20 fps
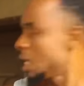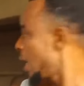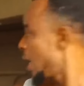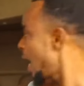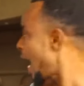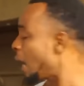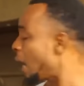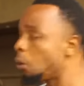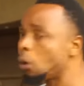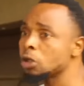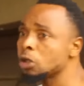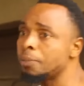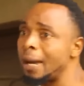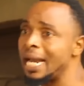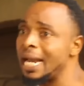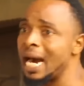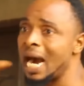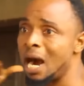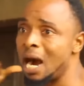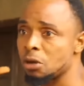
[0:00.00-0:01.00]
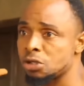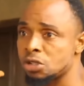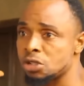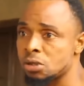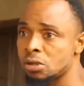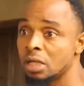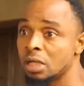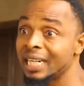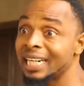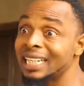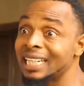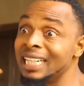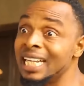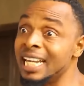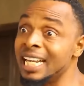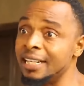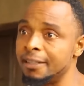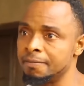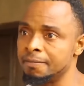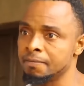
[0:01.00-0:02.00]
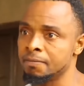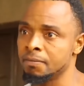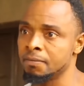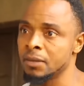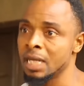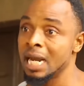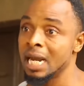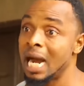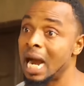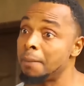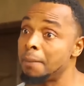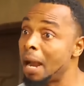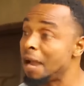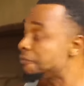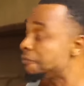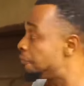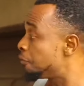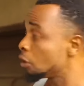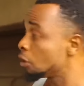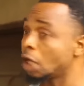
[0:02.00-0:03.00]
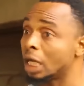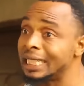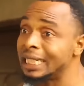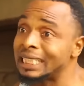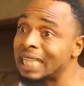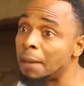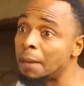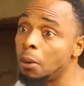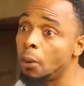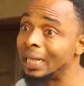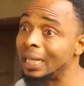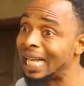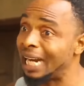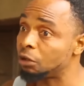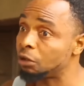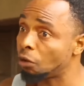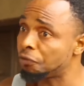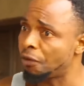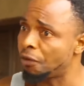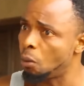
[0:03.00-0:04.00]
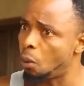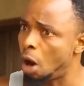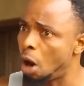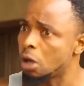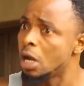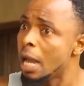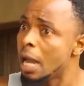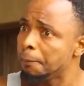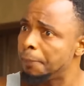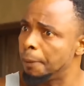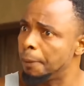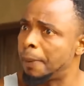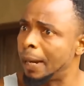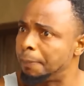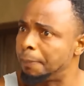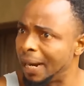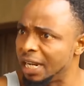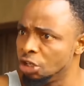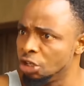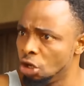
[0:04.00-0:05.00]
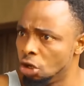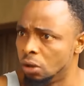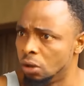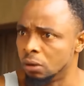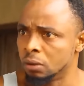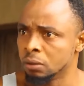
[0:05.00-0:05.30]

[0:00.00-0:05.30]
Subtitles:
I want my house clean. And I told on the table when I took for work prepared by you.